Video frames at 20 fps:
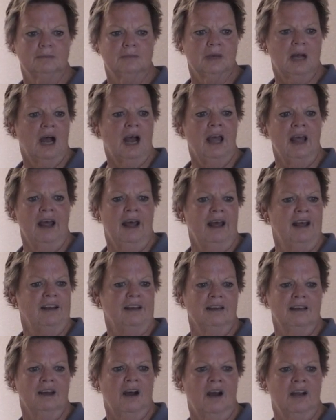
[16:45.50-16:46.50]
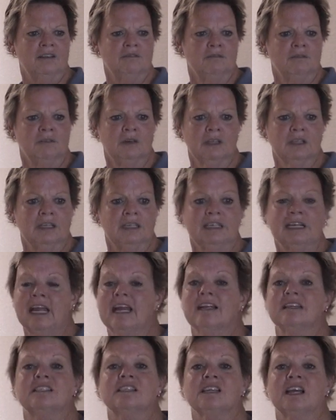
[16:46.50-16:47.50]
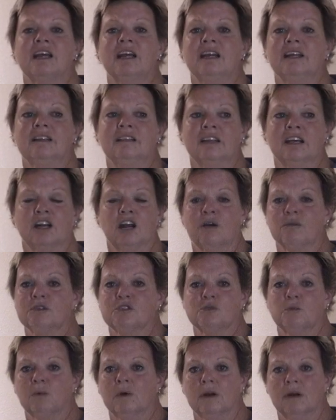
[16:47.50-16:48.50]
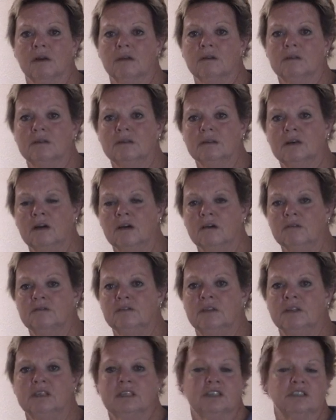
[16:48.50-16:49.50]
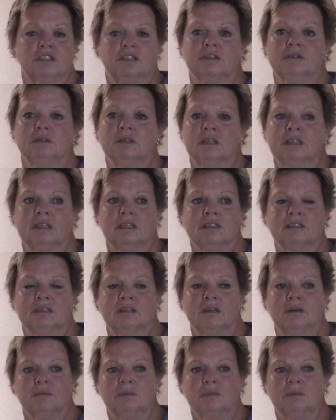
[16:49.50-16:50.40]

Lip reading: and I really can't say that I was aware of the issue at that time.